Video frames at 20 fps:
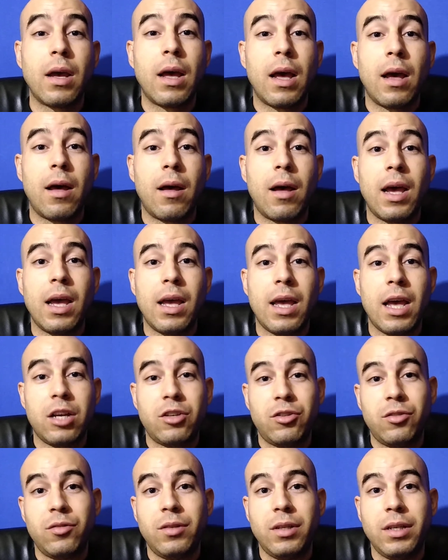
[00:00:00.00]
I
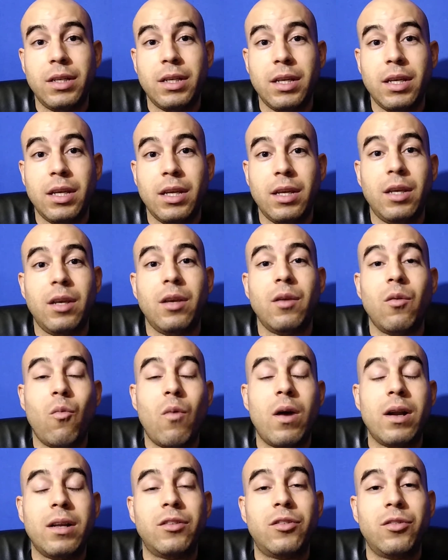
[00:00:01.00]
actually
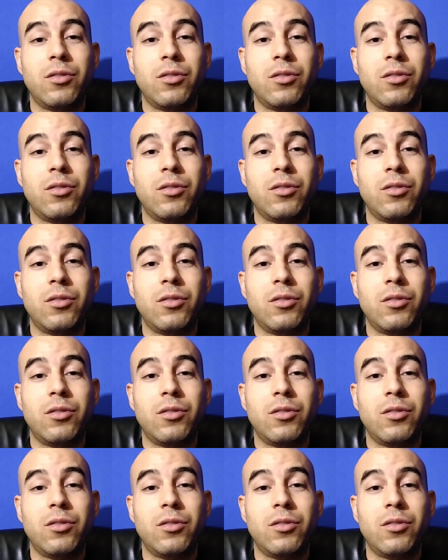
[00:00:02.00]
wanted